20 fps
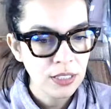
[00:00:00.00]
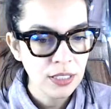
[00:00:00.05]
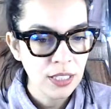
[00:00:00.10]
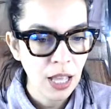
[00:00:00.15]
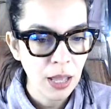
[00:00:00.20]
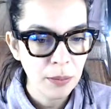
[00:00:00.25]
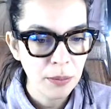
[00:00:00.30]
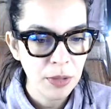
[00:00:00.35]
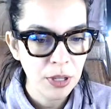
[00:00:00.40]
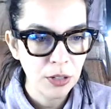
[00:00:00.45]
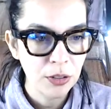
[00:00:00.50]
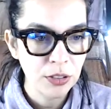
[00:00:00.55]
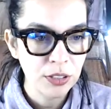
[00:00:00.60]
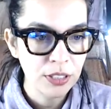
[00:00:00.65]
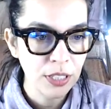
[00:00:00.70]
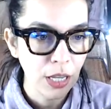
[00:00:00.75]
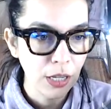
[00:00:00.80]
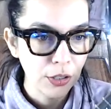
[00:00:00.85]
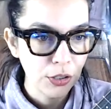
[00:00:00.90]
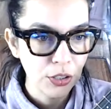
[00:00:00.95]
that middle
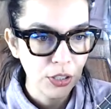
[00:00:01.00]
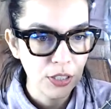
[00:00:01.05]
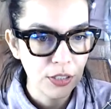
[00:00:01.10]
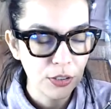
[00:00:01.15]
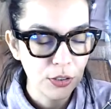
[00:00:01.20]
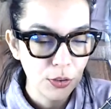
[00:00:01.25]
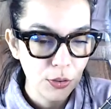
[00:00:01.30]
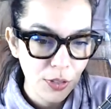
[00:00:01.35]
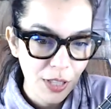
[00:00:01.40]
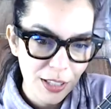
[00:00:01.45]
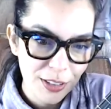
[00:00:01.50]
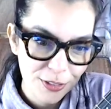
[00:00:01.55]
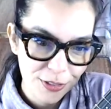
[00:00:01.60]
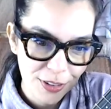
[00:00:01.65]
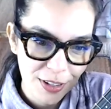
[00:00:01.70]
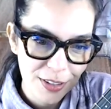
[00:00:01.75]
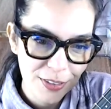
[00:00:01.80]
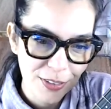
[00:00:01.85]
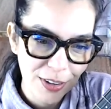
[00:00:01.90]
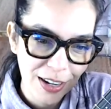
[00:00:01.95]
section. So that's
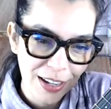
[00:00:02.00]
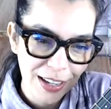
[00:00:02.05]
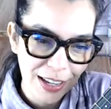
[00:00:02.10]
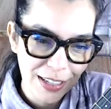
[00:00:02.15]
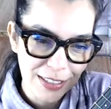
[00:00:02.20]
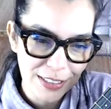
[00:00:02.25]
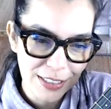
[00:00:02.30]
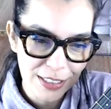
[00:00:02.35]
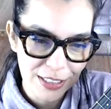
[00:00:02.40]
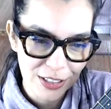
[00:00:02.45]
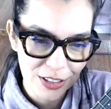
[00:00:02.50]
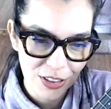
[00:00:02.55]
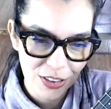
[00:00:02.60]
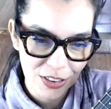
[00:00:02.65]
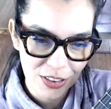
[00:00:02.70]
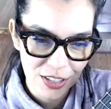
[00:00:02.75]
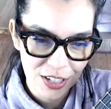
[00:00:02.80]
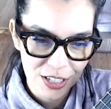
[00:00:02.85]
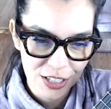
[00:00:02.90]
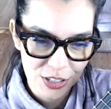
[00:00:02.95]
fun, right? I see
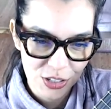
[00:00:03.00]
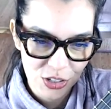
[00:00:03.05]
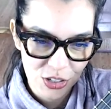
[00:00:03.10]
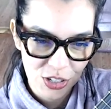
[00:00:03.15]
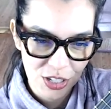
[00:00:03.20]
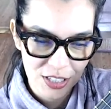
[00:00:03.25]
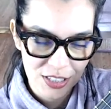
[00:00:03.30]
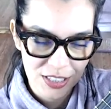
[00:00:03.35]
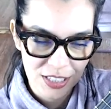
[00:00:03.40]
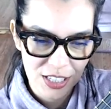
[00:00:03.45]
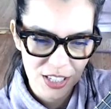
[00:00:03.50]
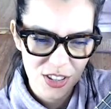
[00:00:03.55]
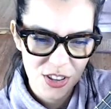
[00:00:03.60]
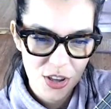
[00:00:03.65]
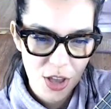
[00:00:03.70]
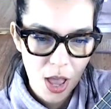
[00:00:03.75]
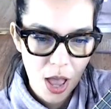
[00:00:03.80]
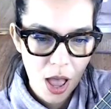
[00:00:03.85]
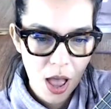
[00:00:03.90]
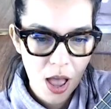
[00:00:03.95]
Regia saying
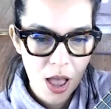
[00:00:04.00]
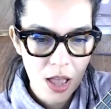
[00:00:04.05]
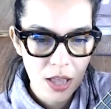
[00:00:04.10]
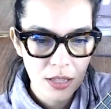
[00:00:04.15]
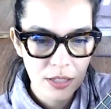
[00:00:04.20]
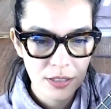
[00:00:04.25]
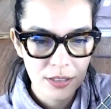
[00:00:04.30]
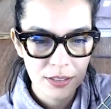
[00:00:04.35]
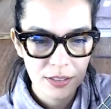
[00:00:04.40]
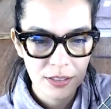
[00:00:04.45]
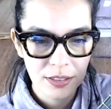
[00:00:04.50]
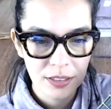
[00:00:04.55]
yes